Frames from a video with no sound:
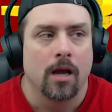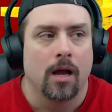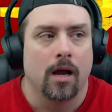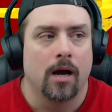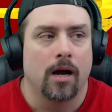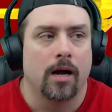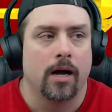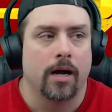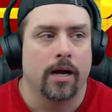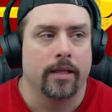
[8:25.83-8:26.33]

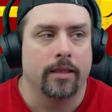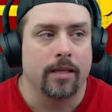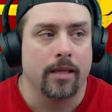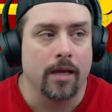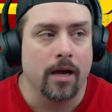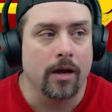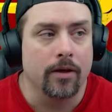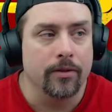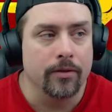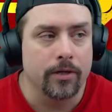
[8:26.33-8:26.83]
The
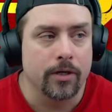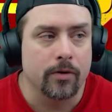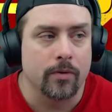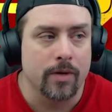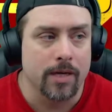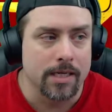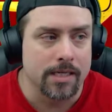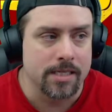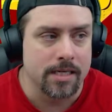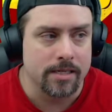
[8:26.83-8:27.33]
other
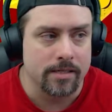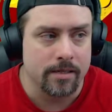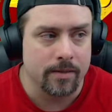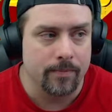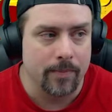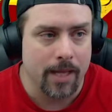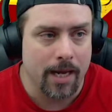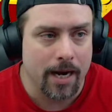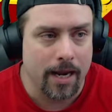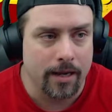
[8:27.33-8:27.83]
criticism
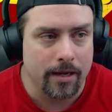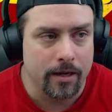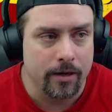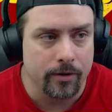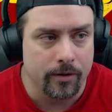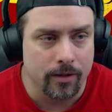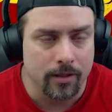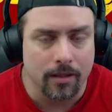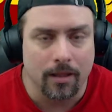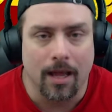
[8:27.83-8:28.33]
that I hear a
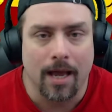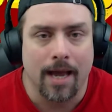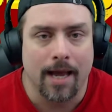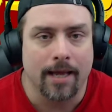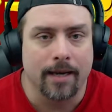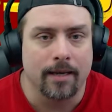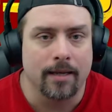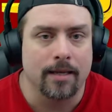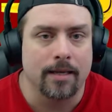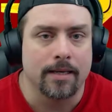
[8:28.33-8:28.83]
lot
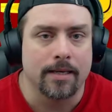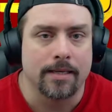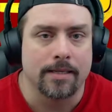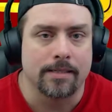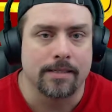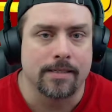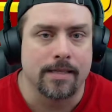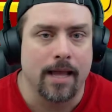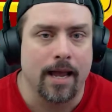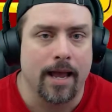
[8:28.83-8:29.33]
is
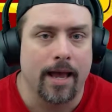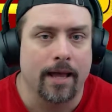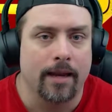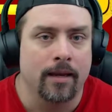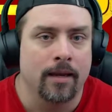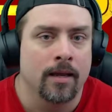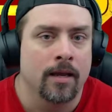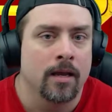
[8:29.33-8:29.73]
that